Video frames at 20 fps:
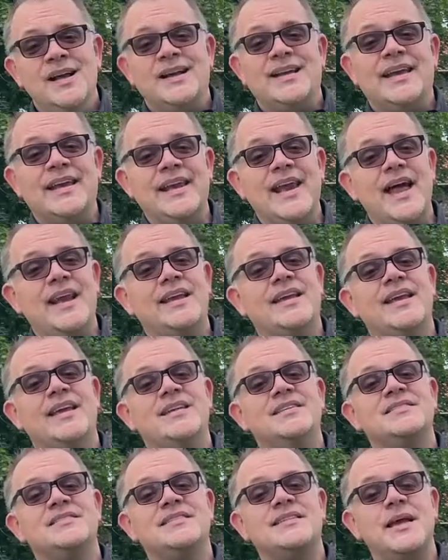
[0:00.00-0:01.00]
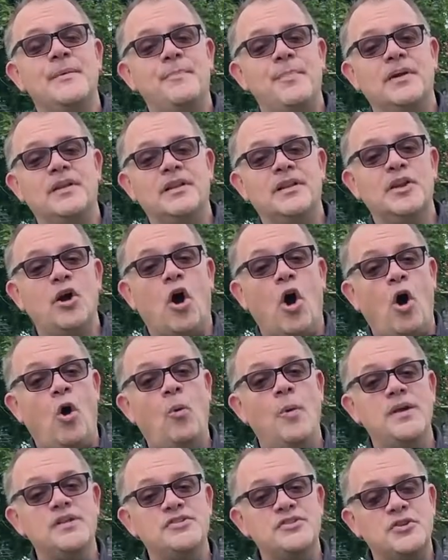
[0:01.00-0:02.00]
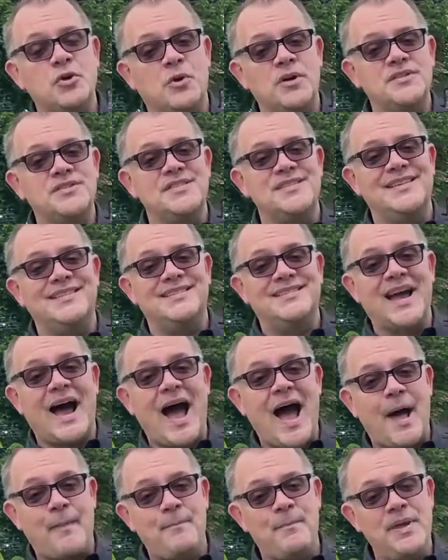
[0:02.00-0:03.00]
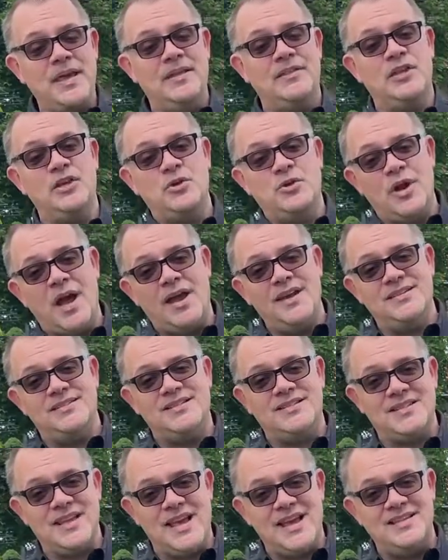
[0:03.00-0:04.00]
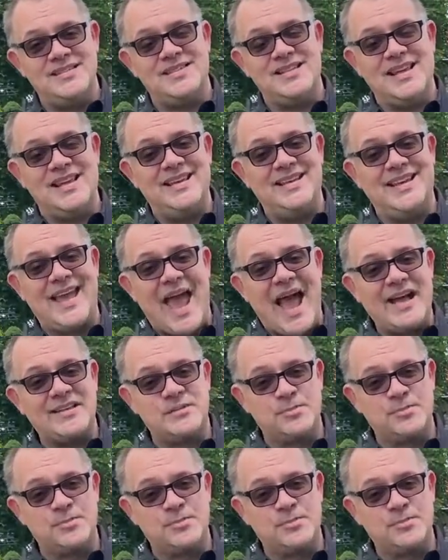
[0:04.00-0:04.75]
Connecticut is typically always towards the top in the United States in gas